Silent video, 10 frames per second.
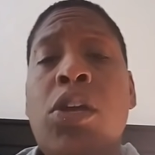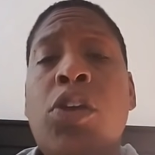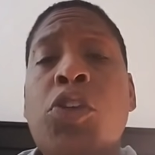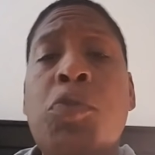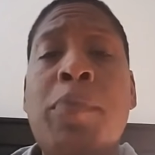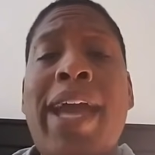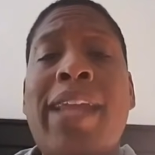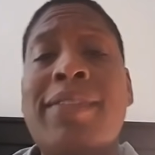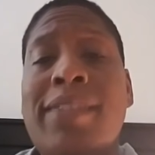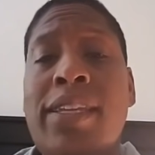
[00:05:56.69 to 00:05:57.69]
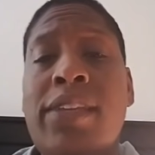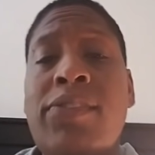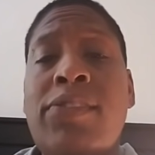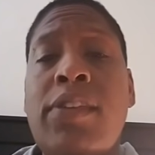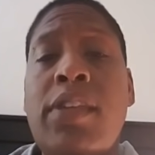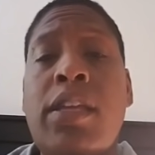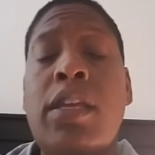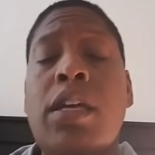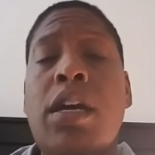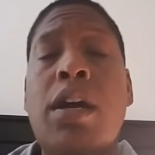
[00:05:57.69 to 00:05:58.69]
humanity's,
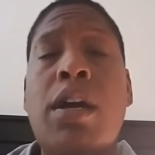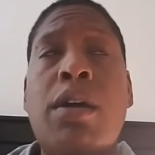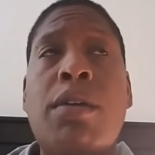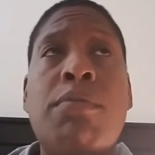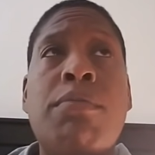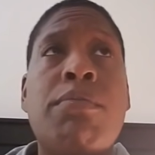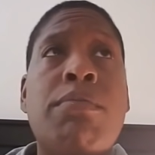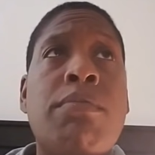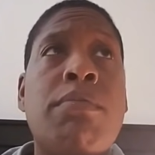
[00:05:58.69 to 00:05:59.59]
free